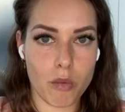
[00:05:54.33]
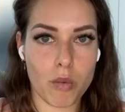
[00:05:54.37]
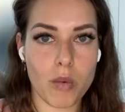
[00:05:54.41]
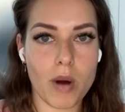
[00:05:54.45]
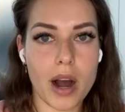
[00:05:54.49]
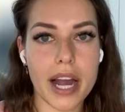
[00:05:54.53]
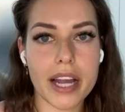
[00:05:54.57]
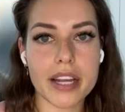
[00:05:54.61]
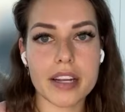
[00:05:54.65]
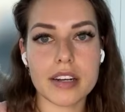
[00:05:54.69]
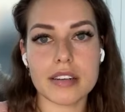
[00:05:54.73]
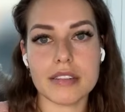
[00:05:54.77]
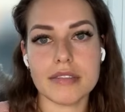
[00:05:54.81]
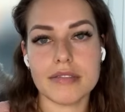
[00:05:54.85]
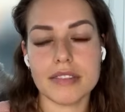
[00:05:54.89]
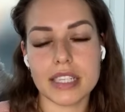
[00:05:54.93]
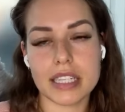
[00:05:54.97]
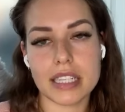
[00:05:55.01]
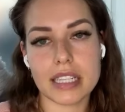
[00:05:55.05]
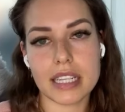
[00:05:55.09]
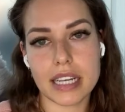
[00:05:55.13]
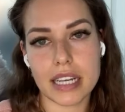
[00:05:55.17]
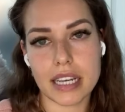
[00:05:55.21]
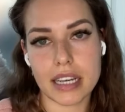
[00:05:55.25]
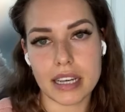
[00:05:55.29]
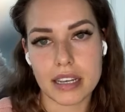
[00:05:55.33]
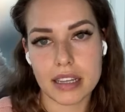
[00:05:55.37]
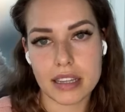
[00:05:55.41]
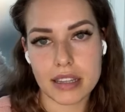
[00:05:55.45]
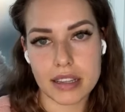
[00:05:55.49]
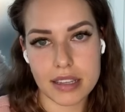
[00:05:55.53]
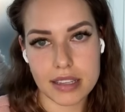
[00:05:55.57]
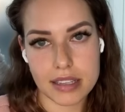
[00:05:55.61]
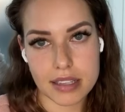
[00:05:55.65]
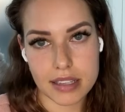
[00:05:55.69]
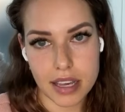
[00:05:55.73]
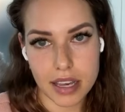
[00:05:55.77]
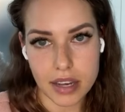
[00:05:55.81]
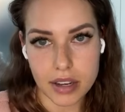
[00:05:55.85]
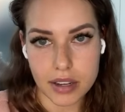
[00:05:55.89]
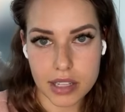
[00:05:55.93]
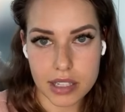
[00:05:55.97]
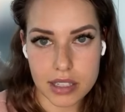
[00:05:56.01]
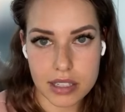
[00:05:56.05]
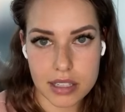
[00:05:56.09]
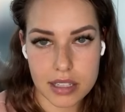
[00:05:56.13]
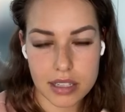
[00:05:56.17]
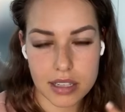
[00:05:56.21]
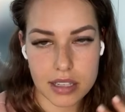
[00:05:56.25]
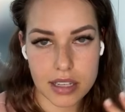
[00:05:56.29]
why you're feeling this
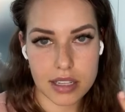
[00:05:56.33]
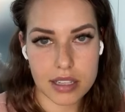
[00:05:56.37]
guilt.